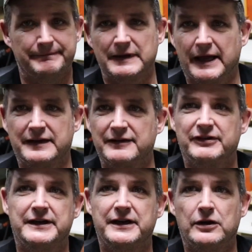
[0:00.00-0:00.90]
like the
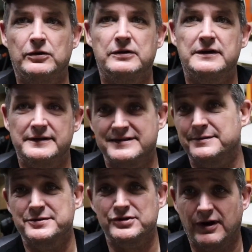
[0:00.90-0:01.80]
video,
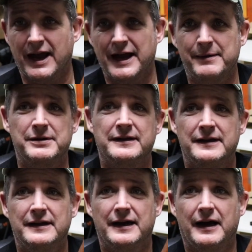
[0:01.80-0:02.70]
subscribe.
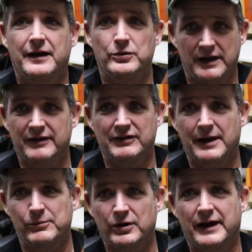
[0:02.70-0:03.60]
We'll have a
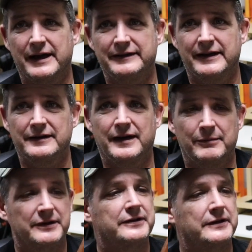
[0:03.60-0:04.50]
lot more content
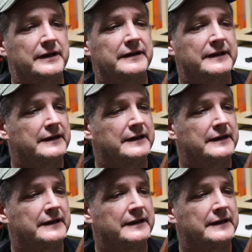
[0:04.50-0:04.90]
coming to you.